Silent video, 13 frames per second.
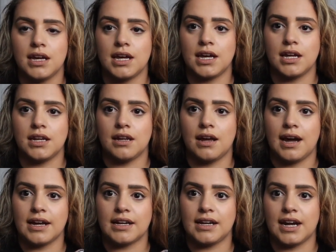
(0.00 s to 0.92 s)
and
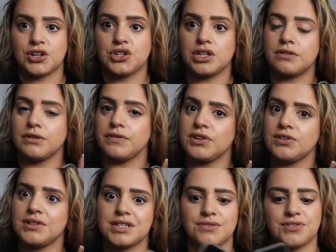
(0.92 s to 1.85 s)
I can actually
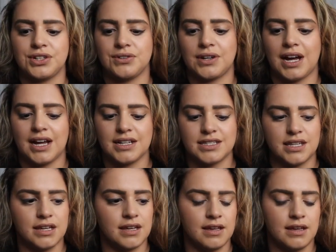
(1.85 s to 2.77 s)
review this for you guys.